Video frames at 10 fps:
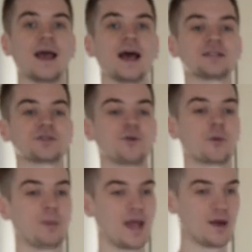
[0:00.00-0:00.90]
ask your
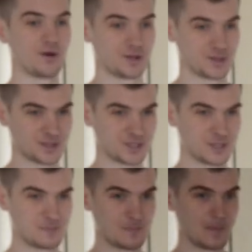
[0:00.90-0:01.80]

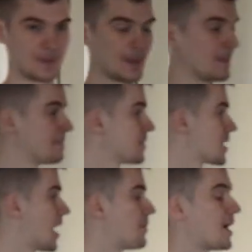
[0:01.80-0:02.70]
parents
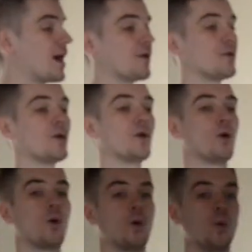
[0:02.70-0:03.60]
about
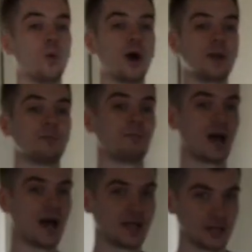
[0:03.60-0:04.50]
what
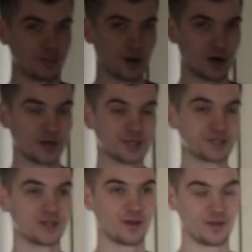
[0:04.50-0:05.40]
body
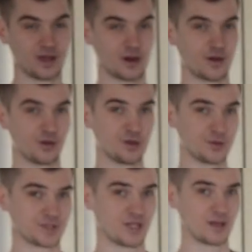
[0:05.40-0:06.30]
parts they are
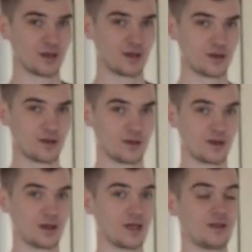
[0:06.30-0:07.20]
using
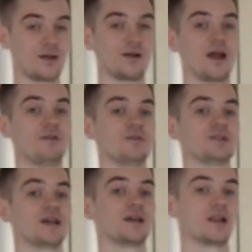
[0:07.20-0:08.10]
in their
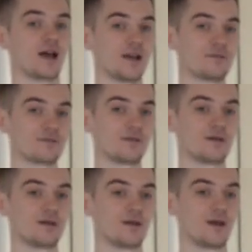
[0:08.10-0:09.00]
everyday life
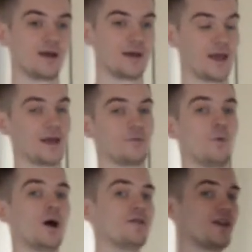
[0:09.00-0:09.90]
and
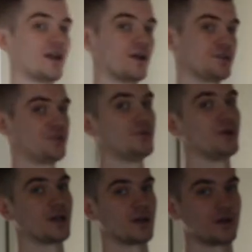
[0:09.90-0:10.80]
what they are
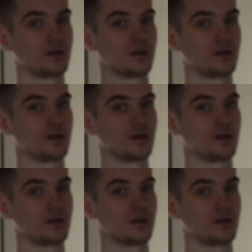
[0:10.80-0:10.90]
doing